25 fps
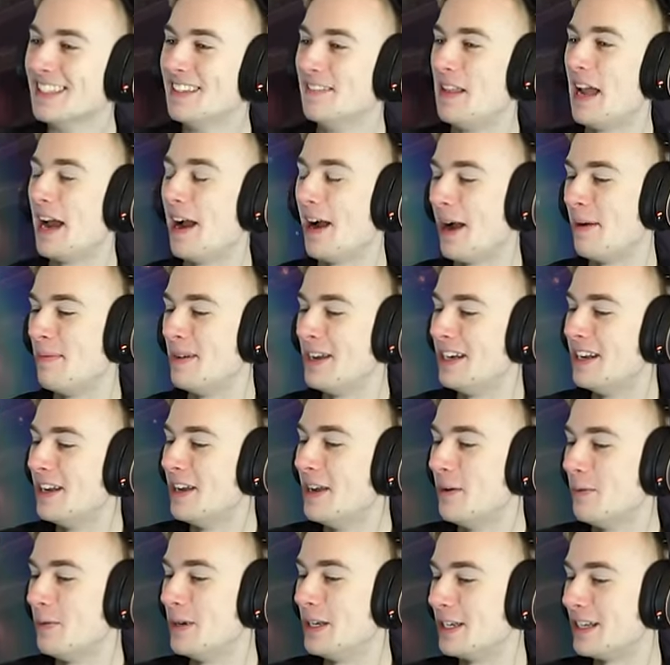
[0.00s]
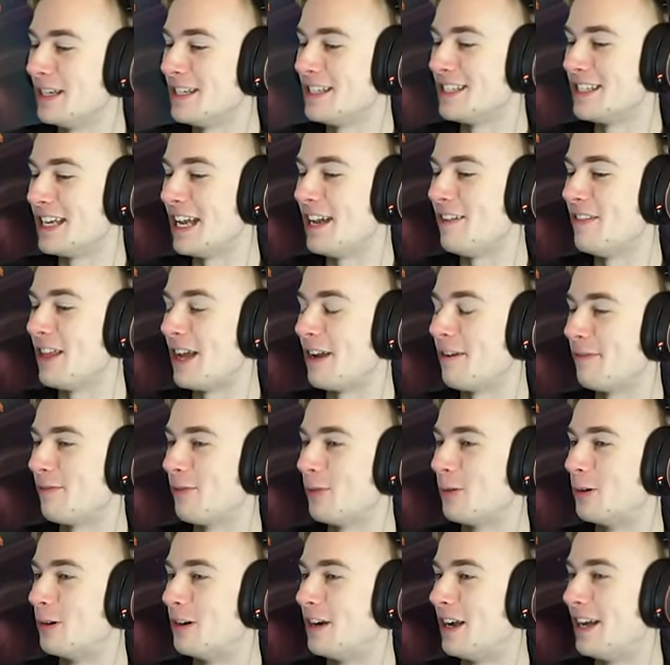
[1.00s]
Now, I mean, we could have saved that
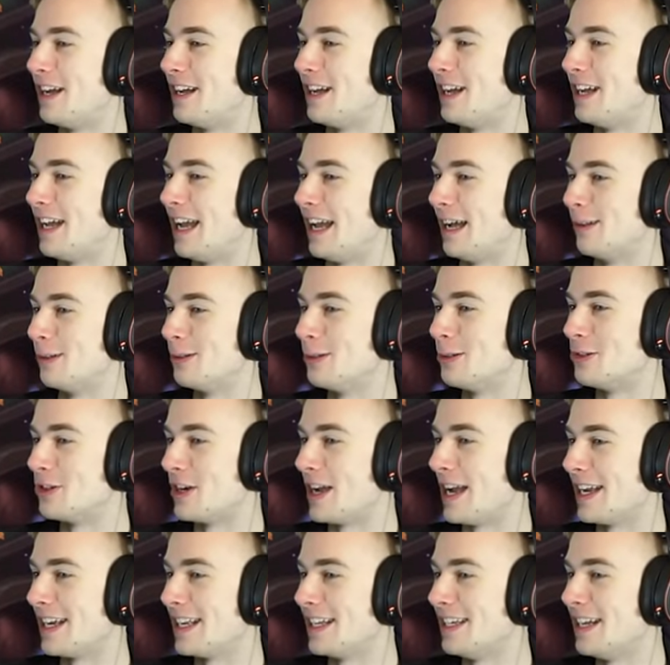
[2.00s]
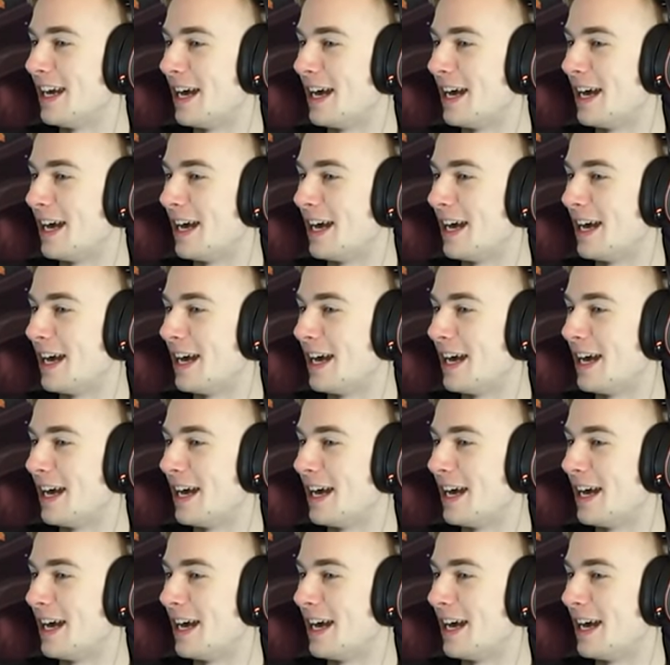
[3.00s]
for uh, Elder Dragon.